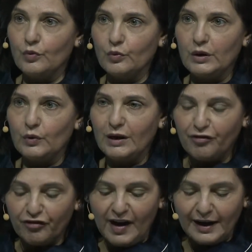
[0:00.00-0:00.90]
will
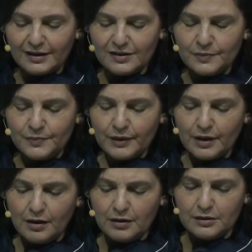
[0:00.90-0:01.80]
affect
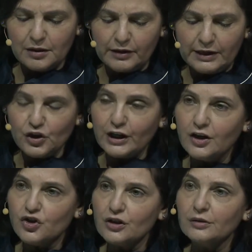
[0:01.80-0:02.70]
our
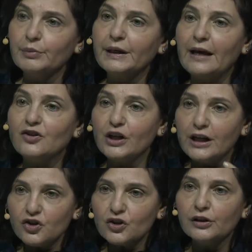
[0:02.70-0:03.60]
education, but
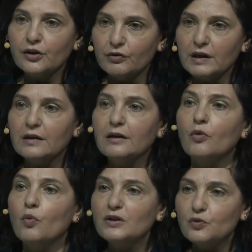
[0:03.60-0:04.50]
educational curricula,
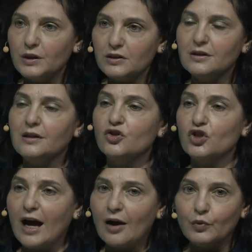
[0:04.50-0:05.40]
what we teach,
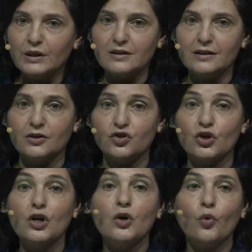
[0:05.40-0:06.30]
how we teach,
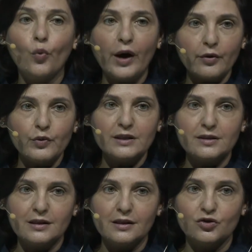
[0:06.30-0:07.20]
where we
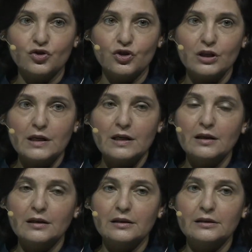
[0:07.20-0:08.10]
teach
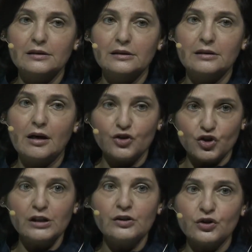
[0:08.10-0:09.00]
our
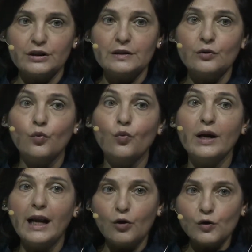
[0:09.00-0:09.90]
children,
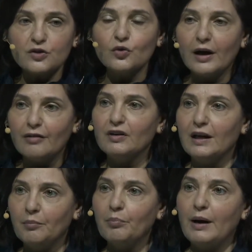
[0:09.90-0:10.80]
will also have an
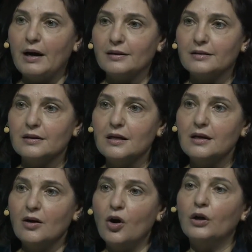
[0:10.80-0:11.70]
impact
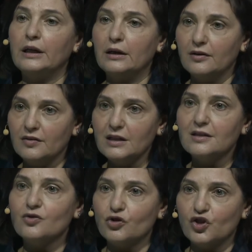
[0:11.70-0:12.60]
on
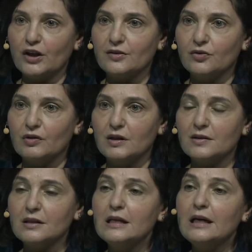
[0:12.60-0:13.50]
these
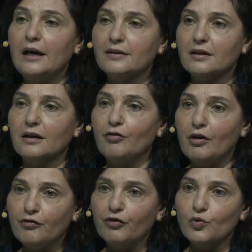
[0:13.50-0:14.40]
trajectories. It can
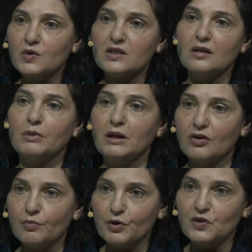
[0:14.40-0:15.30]
influence them
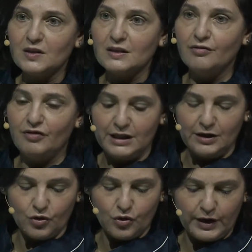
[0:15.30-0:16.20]
either positively
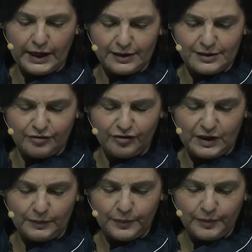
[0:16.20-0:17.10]
or
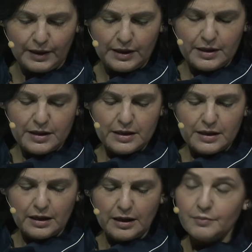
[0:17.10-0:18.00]
negatively.
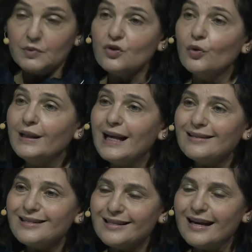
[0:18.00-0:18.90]
So in that
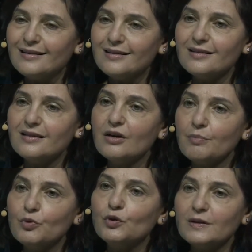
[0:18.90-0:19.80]
sense, the
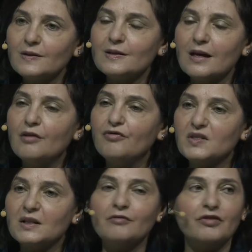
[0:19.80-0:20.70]
report itself is
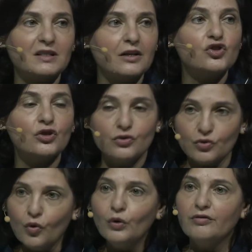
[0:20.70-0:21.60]
an invitation to
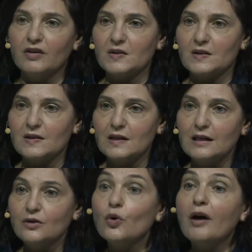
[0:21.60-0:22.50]
all of us,
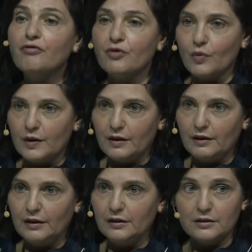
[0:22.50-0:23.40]
to everyone
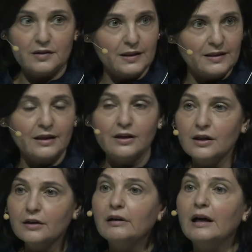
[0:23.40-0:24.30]
sitting
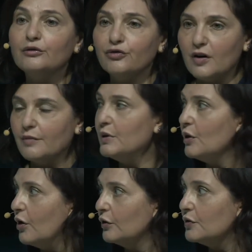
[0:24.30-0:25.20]
here and far
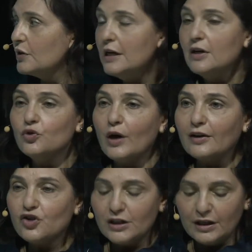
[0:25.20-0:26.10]
beyond, to
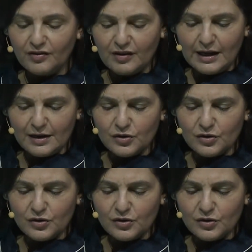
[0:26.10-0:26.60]
actually think